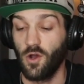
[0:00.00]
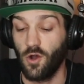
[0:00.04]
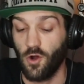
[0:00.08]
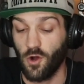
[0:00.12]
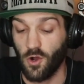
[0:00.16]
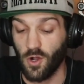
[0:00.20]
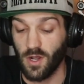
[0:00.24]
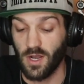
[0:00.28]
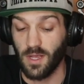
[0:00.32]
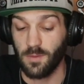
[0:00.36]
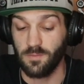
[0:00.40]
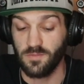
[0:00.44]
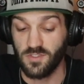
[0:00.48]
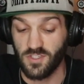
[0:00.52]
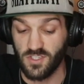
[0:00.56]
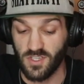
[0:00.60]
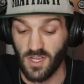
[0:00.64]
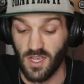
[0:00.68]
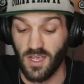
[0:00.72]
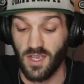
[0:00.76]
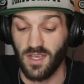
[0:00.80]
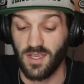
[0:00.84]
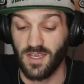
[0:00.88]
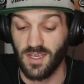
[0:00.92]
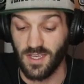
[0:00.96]
All I'm
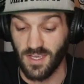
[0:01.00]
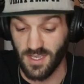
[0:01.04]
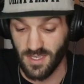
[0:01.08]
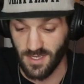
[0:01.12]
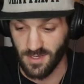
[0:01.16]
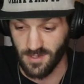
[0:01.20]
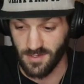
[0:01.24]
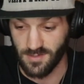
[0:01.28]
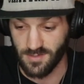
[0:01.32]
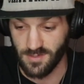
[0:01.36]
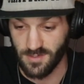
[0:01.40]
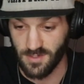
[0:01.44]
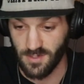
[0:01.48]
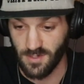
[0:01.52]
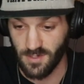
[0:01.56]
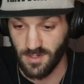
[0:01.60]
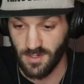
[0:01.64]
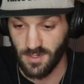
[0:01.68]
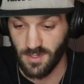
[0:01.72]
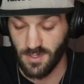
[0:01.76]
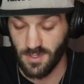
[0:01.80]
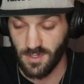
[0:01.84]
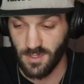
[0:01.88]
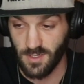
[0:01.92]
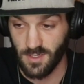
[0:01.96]
saying is
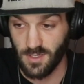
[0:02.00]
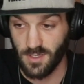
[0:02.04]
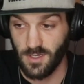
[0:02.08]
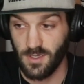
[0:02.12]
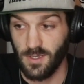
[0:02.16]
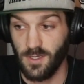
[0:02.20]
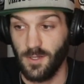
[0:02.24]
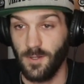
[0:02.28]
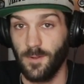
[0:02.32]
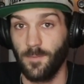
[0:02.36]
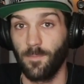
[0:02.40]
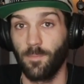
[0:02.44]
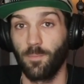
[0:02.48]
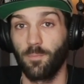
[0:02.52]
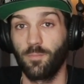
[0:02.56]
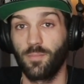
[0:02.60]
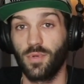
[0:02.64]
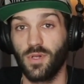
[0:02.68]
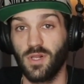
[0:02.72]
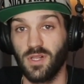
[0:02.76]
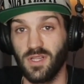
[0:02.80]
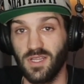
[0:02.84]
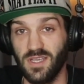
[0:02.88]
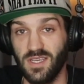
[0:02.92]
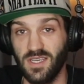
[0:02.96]

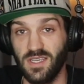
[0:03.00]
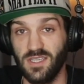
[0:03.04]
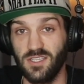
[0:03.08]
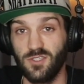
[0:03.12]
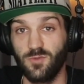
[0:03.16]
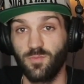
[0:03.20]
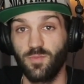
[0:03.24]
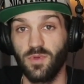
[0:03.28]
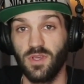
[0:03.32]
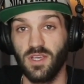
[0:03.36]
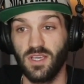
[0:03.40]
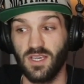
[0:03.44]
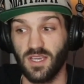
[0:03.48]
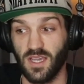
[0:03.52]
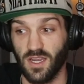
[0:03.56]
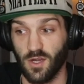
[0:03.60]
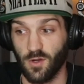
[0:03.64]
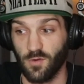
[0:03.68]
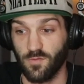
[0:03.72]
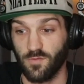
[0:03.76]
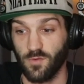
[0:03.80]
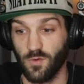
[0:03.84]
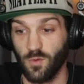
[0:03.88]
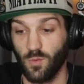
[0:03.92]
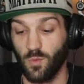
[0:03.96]
please be
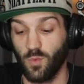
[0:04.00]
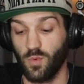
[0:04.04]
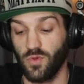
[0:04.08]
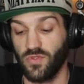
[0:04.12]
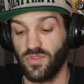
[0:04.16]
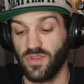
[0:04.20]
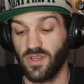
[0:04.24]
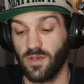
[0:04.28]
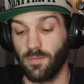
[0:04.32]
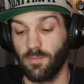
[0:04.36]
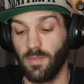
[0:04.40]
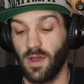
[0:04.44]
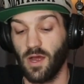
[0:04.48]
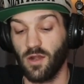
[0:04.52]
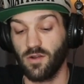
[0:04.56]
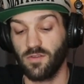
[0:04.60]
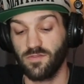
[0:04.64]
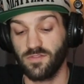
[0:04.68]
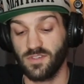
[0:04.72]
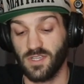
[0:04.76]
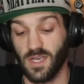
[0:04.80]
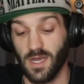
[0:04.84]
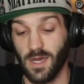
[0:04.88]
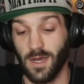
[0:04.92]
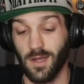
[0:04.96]
careful with the amount
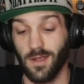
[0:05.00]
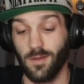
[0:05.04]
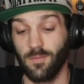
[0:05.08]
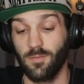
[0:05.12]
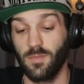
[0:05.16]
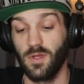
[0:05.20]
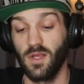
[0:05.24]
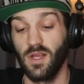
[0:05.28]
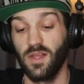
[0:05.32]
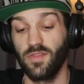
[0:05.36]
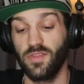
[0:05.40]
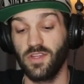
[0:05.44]
of time